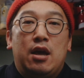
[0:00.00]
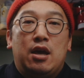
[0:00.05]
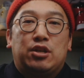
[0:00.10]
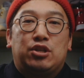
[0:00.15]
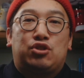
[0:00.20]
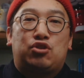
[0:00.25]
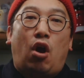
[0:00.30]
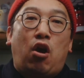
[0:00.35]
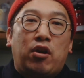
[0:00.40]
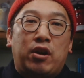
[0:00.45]

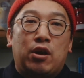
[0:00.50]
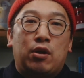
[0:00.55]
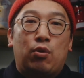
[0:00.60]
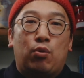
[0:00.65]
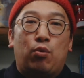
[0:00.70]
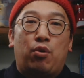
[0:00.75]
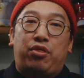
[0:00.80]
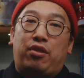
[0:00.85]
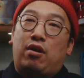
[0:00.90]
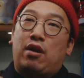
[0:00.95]
starting
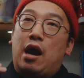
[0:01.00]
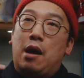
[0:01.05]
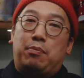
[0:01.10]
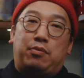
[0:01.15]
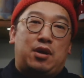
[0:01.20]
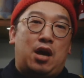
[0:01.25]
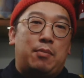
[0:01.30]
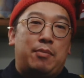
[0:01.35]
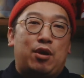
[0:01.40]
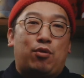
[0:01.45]
with their
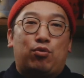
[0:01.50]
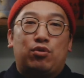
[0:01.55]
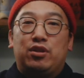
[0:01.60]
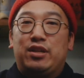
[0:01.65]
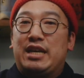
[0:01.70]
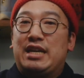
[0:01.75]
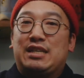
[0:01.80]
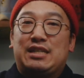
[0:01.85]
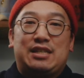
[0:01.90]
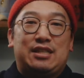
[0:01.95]
upcoming
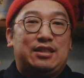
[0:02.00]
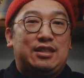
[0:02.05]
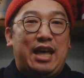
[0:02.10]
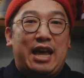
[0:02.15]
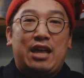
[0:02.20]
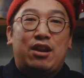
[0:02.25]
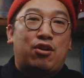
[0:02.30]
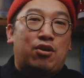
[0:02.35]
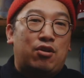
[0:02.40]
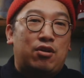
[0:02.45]
release
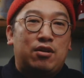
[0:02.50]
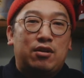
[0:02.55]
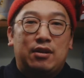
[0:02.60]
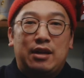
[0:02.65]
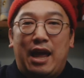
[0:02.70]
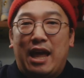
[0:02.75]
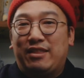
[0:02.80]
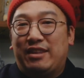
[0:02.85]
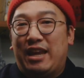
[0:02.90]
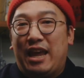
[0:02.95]
later
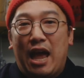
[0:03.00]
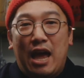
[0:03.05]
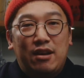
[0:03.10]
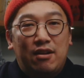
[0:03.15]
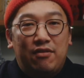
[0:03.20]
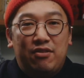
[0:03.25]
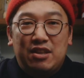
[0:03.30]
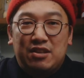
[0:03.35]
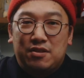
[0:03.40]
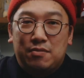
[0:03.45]
at the end
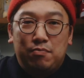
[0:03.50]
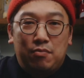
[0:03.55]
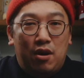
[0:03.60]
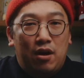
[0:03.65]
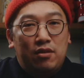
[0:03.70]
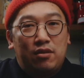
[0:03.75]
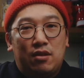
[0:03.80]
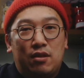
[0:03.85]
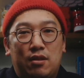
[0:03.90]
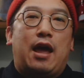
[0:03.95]
of this
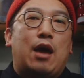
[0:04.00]
month.